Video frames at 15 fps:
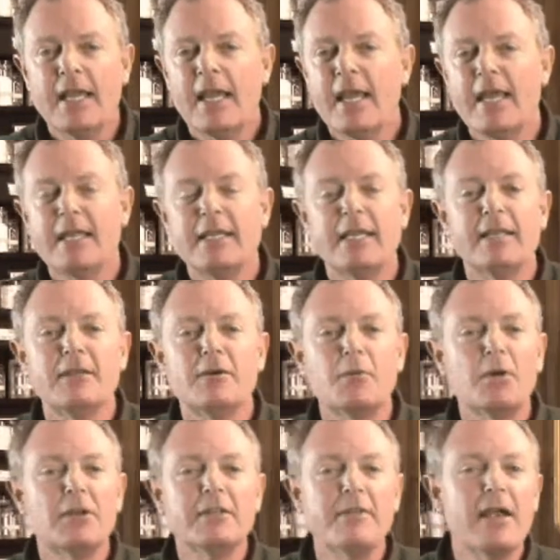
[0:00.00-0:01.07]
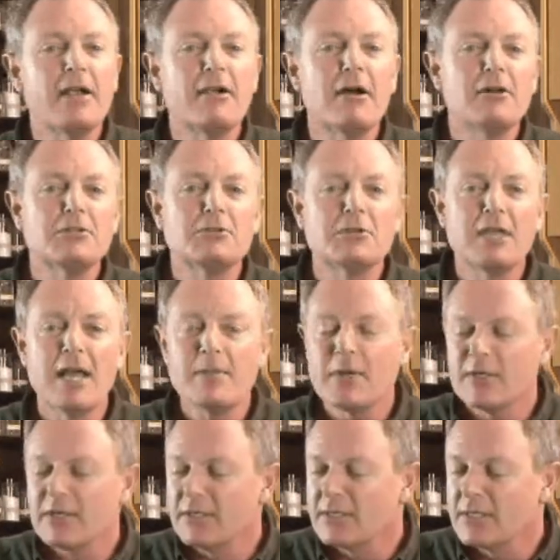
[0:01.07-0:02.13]
And in the world of agricultural
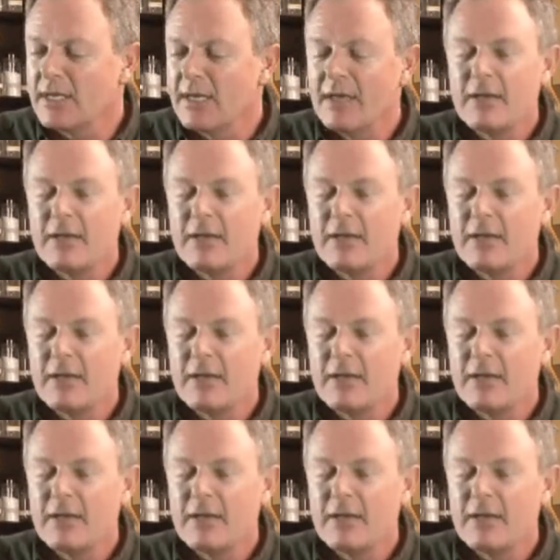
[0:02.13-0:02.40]
chemicals,